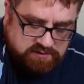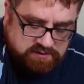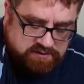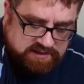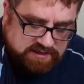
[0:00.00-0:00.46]

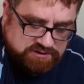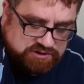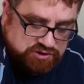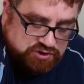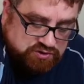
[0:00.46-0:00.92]
Okay, so
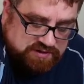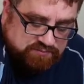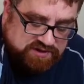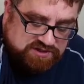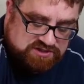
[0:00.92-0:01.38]
that's 2 dead
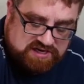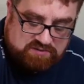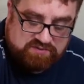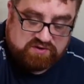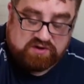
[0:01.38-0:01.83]
Marines. So now
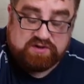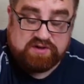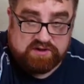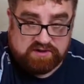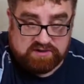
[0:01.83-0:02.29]
we're
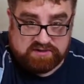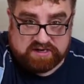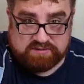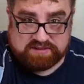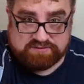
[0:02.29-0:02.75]

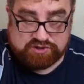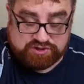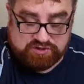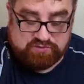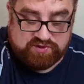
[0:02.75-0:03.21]
down to
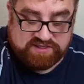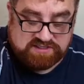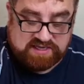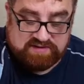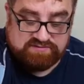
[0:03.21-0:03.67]
2 Marines
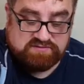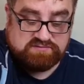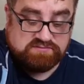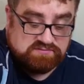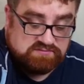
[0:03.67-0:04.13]
left
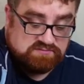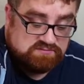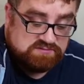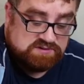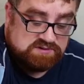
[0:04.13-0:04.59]

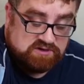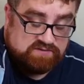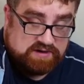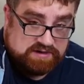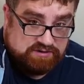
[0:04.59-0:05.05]
of
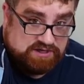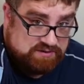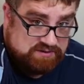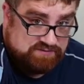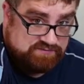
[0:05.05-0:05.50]
our
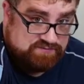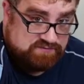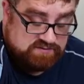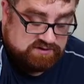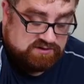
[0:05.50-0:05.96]
unit
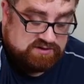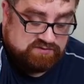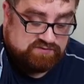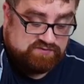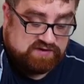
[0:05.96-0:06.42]

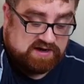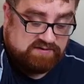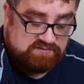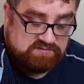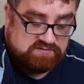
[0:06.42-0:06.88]
of
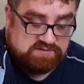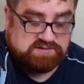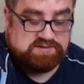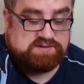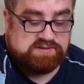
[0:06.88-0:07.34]
5.
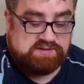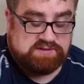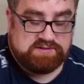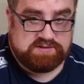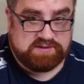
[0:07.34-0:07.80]

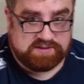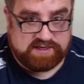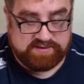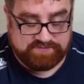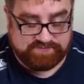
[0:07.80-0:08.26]

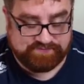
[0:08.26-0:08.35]
Okay.